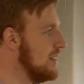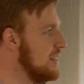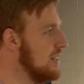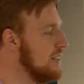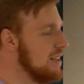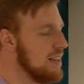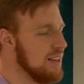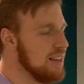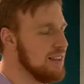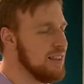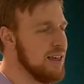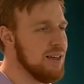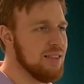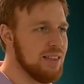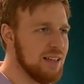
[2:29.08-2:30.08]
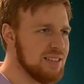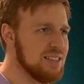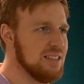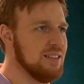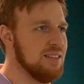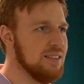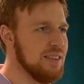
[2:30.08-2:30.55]
then
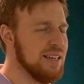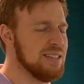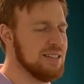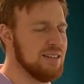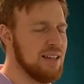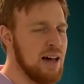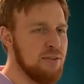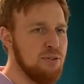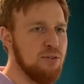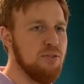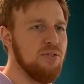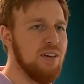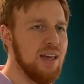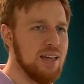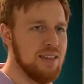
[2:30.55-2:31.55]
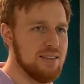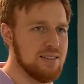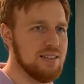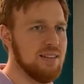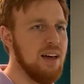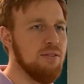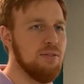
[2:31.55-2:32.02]
that's a life of faith. It's
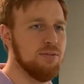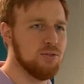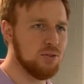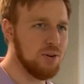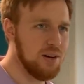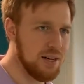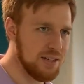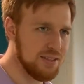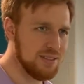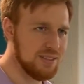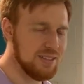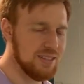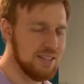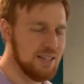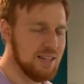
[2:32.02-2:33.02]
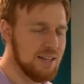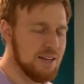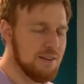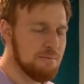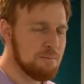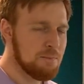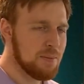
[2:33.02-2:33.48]
a life of trust.
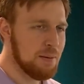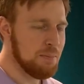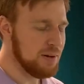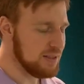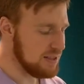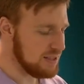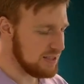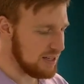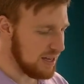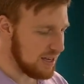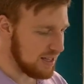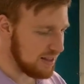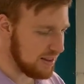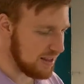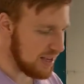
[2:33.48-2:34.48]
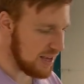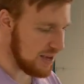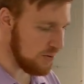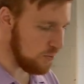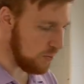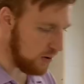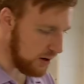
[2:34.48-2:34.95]
But instead,
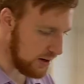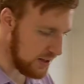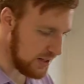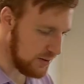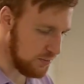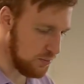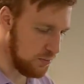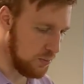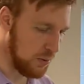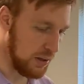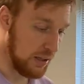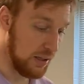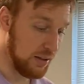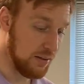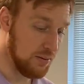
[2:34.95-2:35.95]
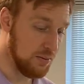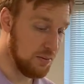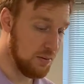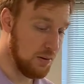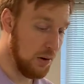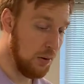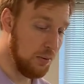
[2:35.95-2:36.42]
they wanted what
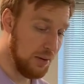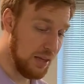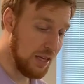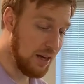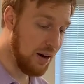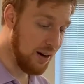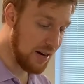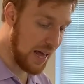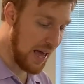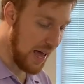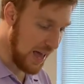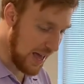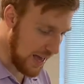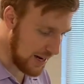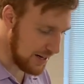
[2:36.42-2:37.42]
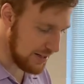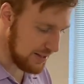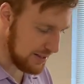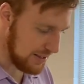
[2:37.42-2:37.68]
only God had.